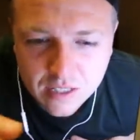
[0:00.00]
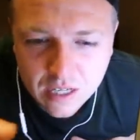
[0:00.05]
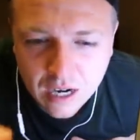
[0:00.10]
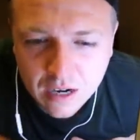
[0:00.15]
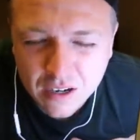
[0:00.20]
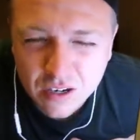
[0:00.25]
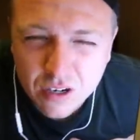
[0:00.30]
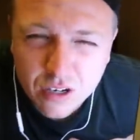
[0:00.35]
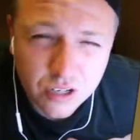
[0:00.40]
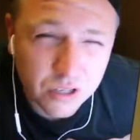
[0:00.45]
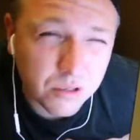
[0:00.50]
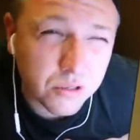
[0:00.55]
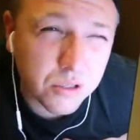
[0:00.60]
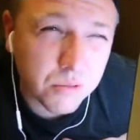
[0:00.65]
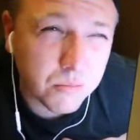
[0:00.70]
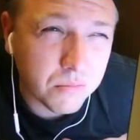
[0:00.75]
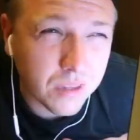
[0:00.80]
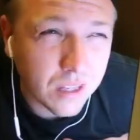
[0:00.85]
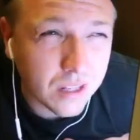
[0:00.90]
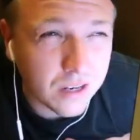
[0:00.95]
I'm gonna do
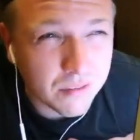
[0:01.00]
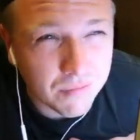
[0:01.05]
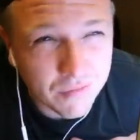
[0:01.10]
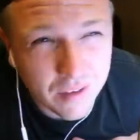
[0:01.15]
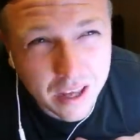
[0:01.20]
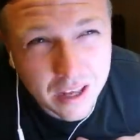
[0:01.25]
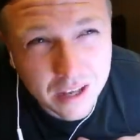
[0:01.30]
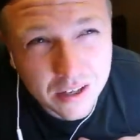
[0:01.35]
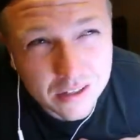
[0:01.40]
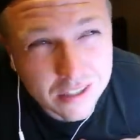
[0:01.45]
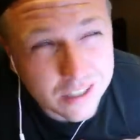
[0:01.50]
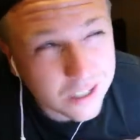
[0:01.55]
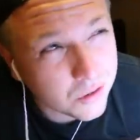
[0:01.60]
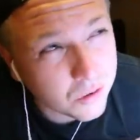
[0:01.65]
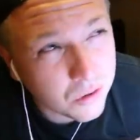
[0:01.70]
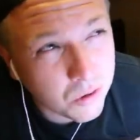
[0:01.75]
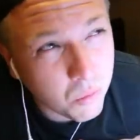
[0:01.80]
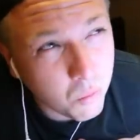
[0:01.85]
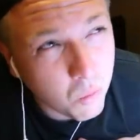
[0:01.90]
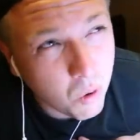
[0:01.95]
something in Vegas. I
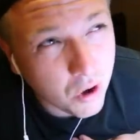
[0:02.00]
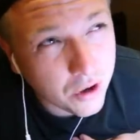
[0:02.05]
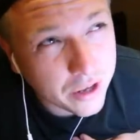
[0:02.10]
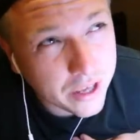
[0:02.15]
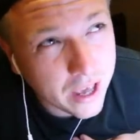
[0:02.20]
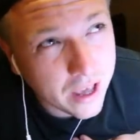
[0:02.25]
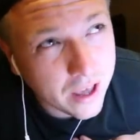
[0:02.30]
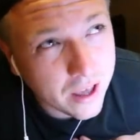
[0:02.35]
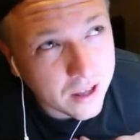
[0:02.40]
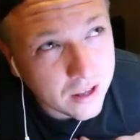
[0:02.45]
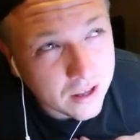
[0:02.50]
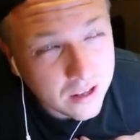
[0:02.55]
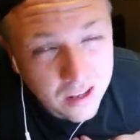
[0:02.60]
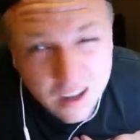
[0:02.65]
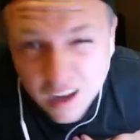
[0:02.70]
don't know what yet.